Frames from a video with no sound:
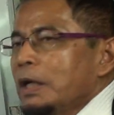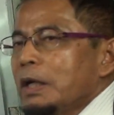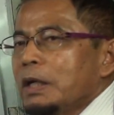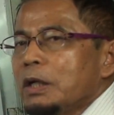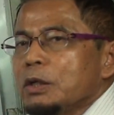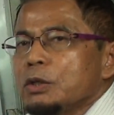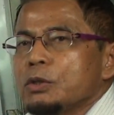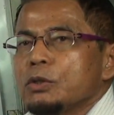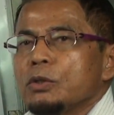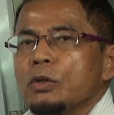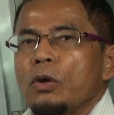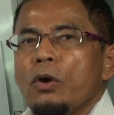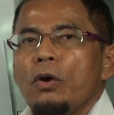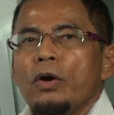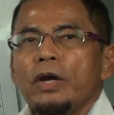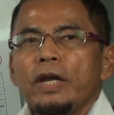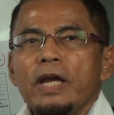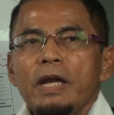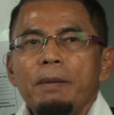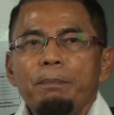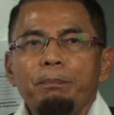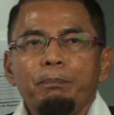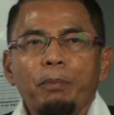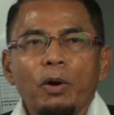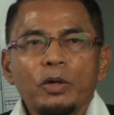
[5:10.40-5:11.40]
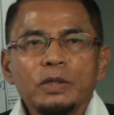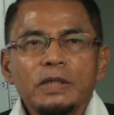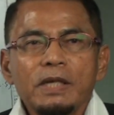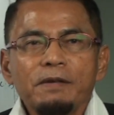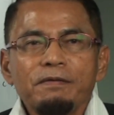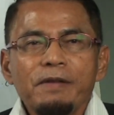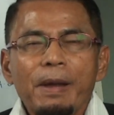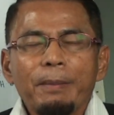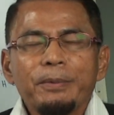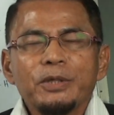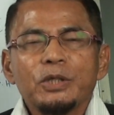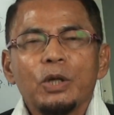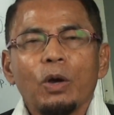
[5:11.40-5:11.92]
So in positive
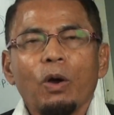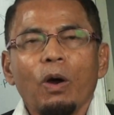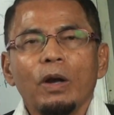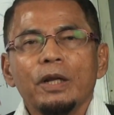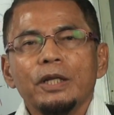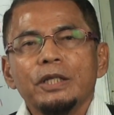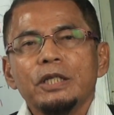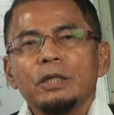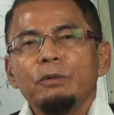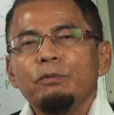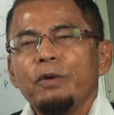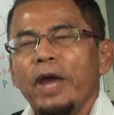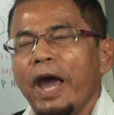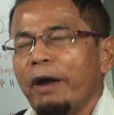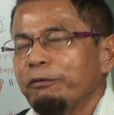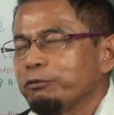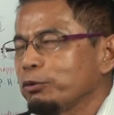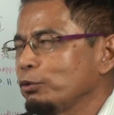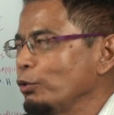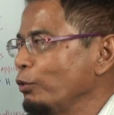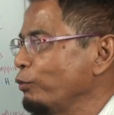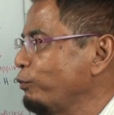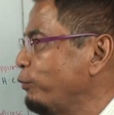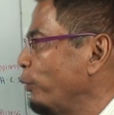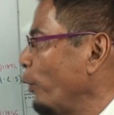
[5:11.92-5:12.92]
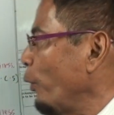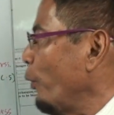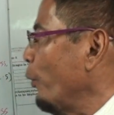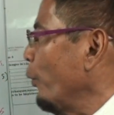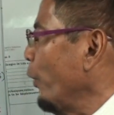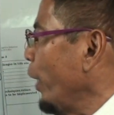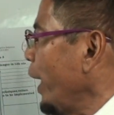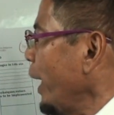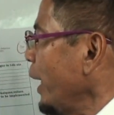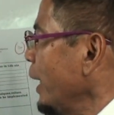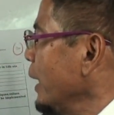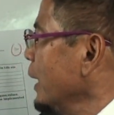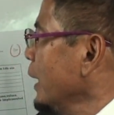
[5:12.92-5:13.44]
dynamic psychology, we have two
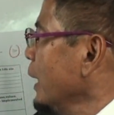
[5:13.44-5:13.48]
flow.